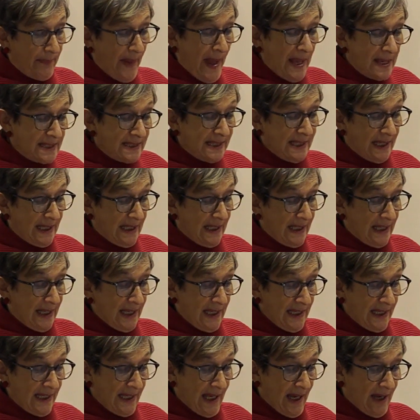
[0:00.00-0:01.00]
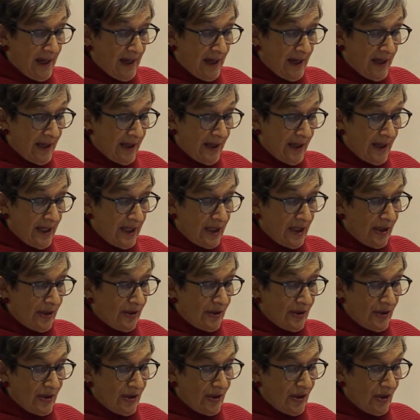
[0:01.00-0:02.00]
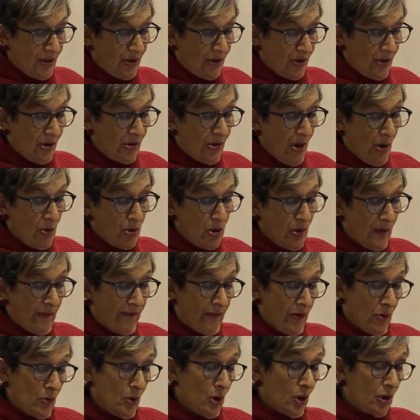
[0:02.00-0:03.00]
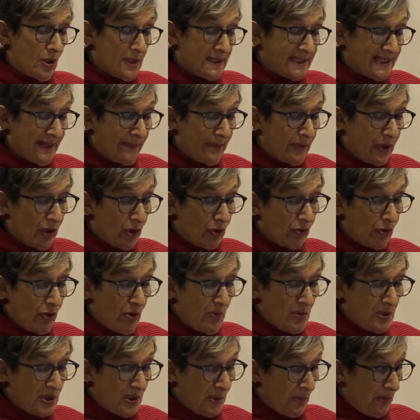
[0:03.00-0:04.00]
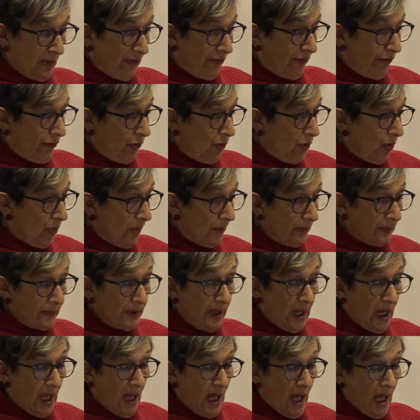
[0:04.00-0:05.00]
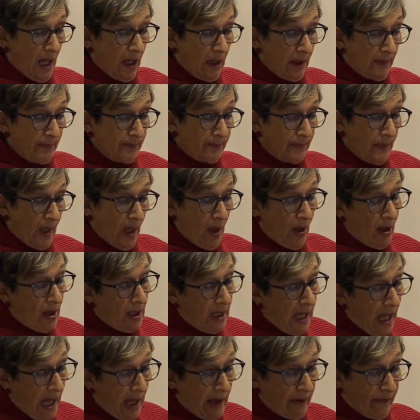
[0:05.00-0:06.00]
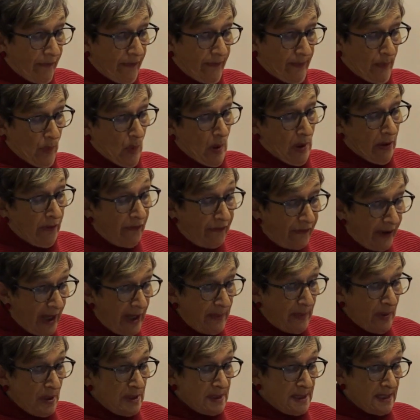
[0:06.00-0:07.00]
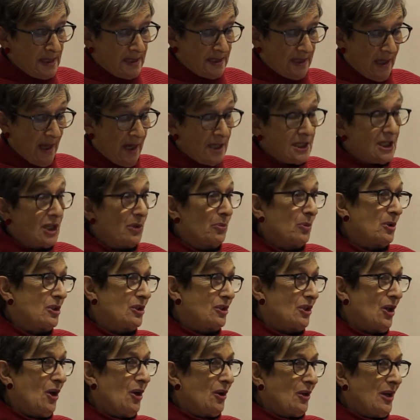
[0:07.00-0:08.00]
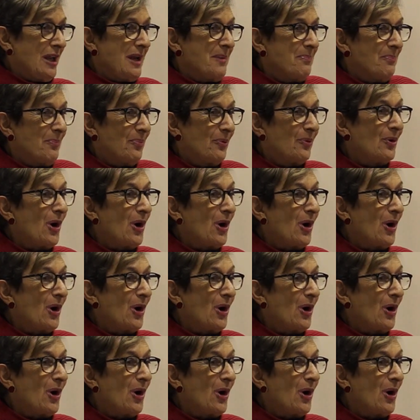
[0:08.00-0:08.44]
basically, if you look at some of the groups that were formed, the Fabian Society was certainly